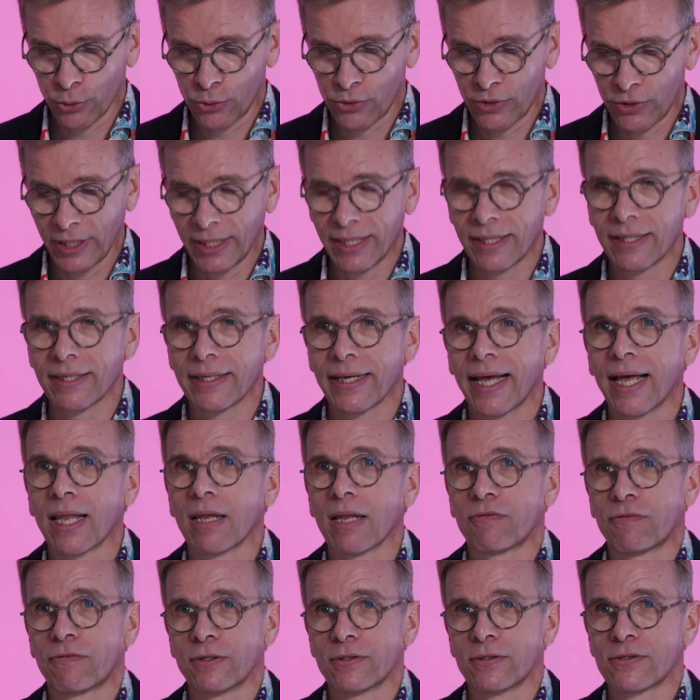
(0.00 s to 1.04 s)
see
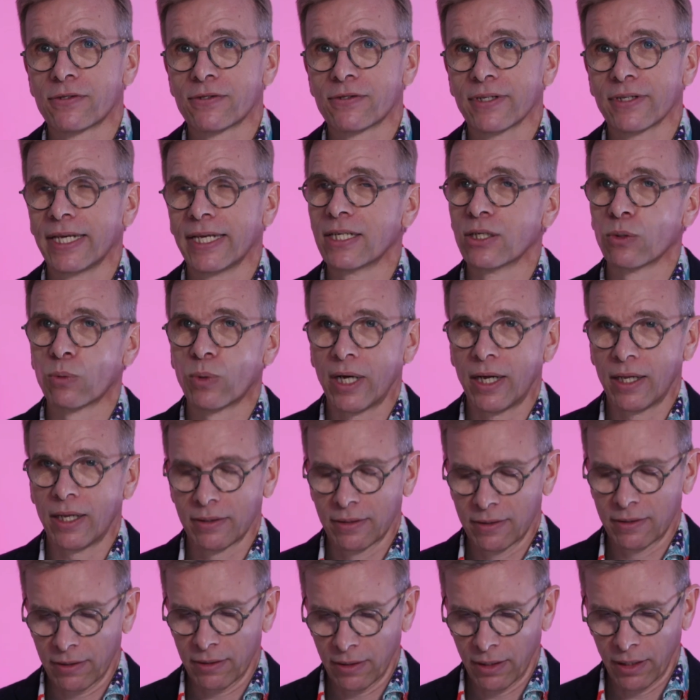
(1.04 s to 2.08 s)
elephants in the
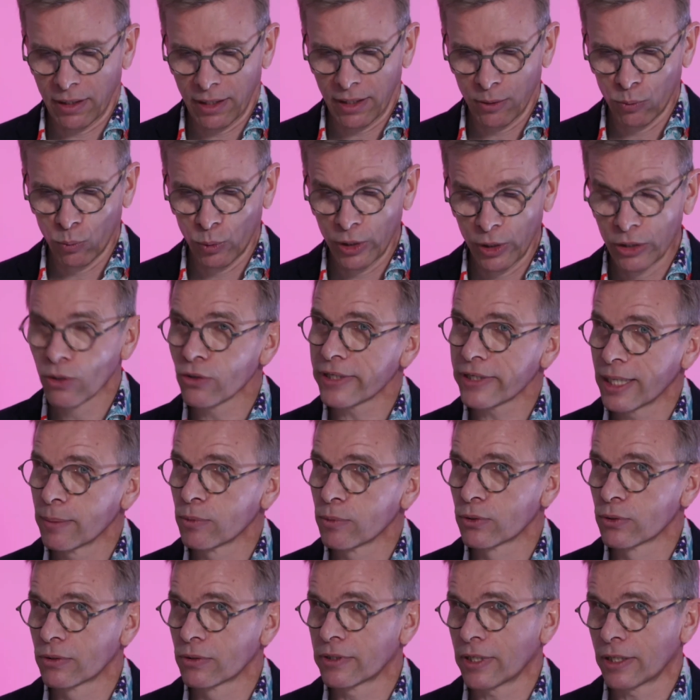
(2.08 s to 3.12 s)
wild. We're not able
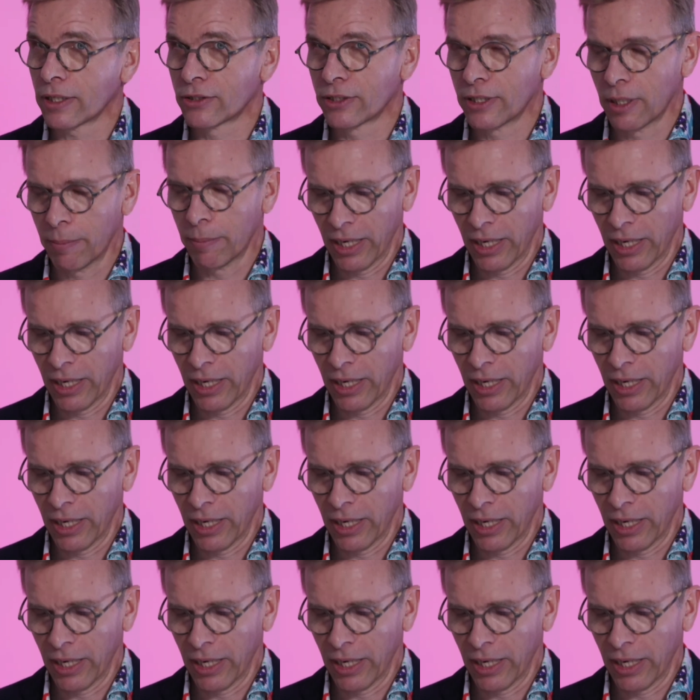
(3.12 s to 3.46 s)
to touch them